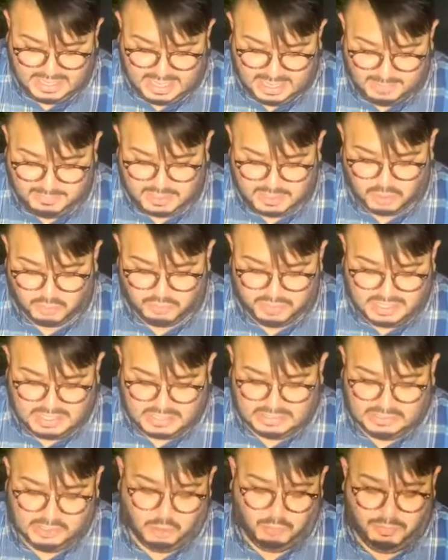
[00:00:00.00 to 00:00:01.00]
I'm going to read a
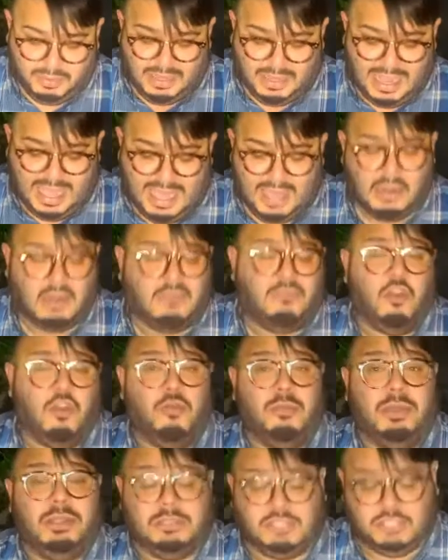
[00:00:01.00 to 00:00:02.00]
little bit out of
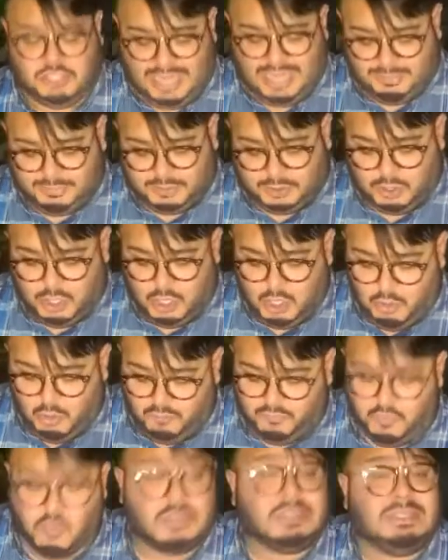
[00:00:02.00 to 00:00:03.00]
Romans chapter
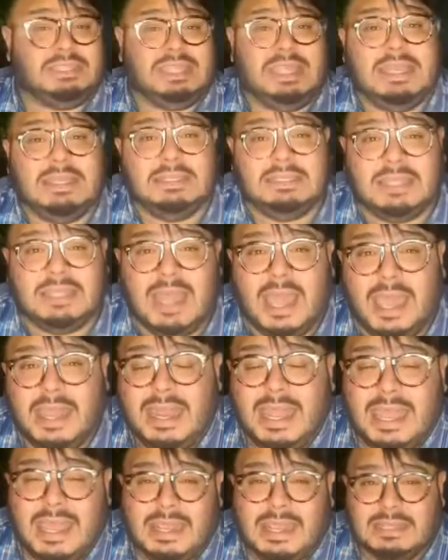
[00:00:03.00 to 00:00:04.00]
14 tonight
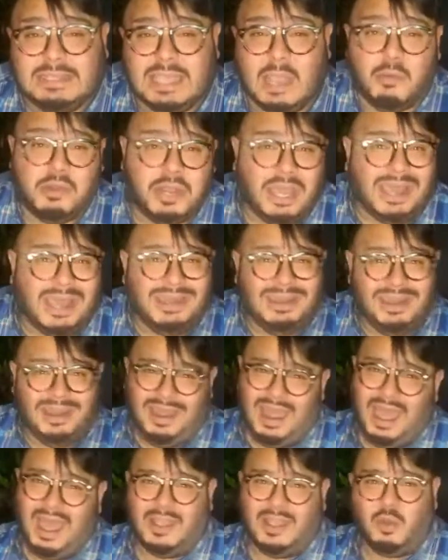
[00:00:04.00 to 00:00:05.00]
because I want to
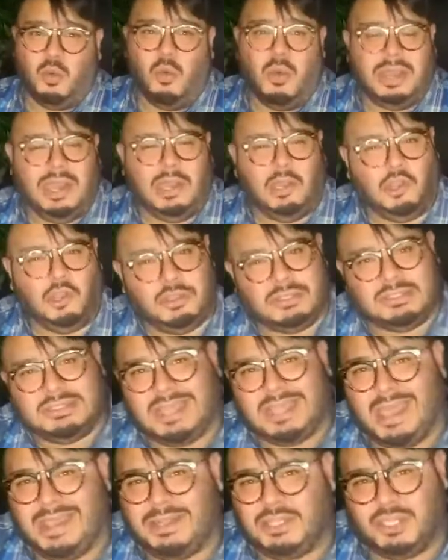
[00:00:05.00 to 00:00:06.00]
unlock what it looks
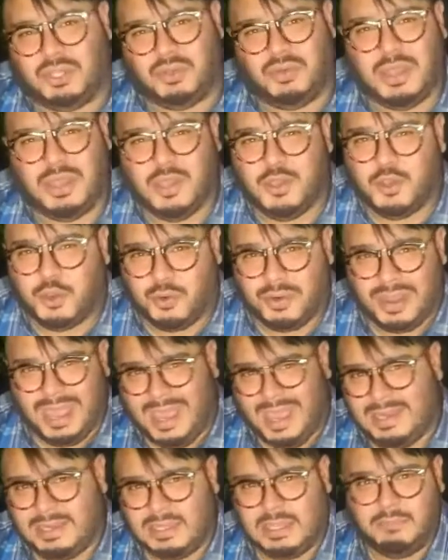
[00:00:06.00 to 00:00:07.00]
like to
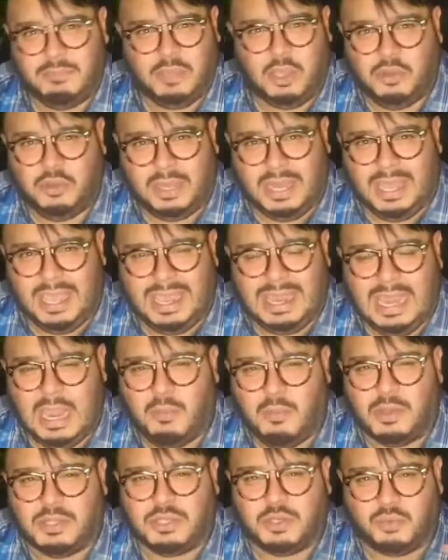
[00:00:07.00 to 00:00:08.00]
create community. And I
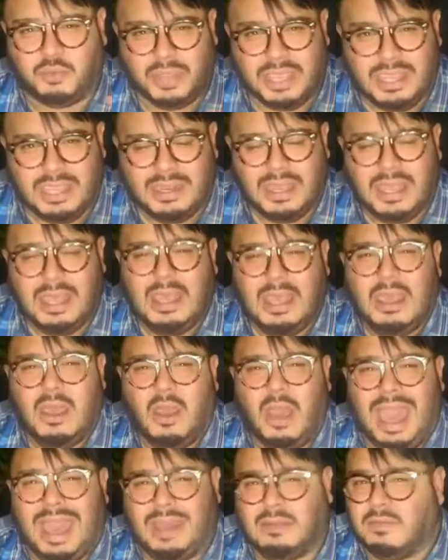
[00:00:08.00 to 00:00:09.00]
want to read
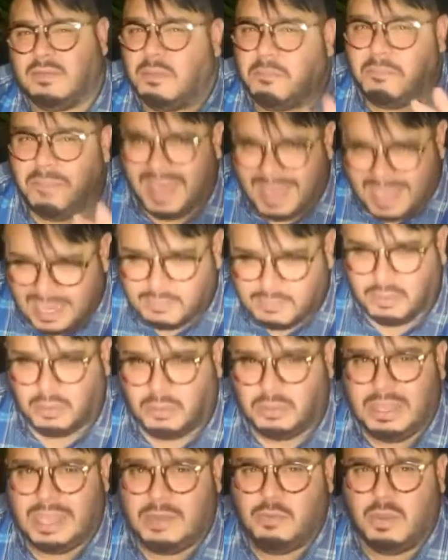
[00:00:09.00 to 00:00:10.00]
out of the
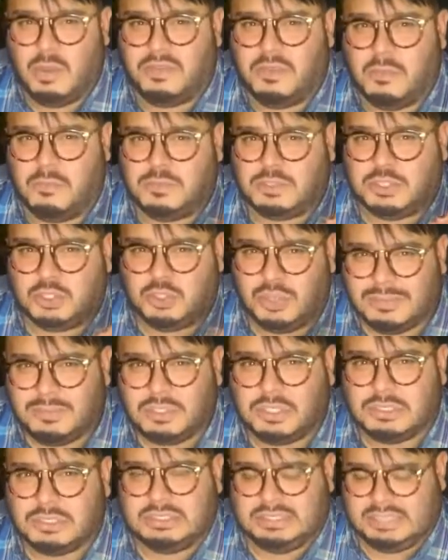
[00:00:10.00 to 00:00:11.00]
Bible and what the
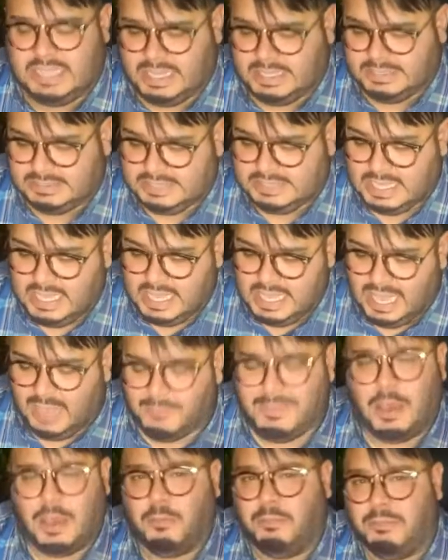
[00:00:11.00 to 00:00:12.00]
scripture says
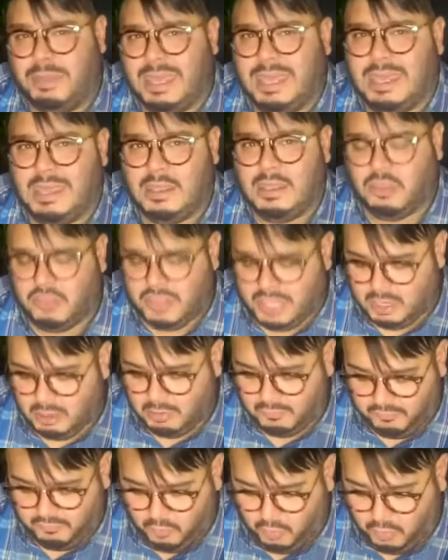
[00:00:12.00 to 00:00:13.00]
about being
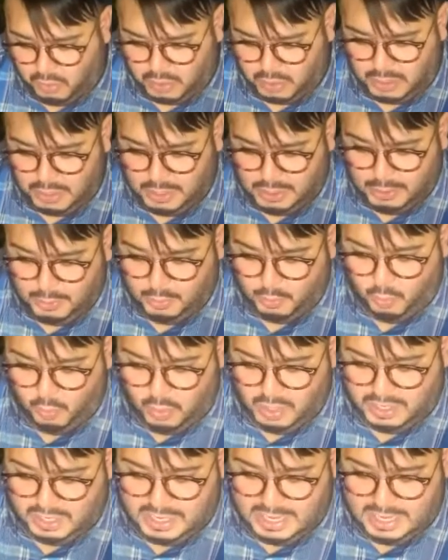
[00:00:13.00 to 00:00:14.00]
there for
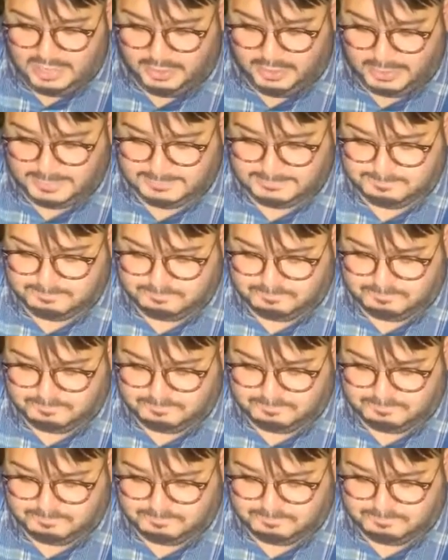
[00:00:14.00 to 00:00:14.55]
one another.